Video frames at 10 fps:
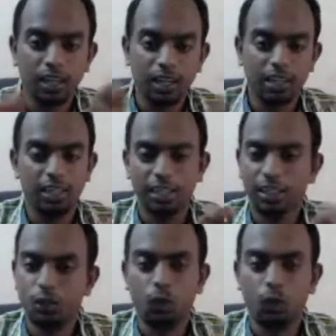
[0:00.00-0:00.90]
and again? No.
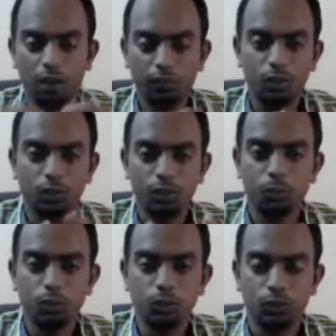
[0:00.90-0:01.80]
Are we going to post
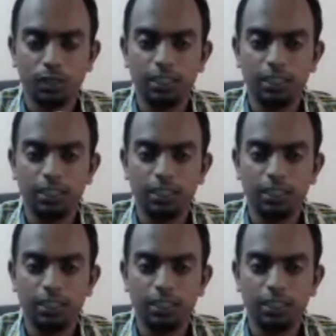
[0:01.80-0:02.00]
only?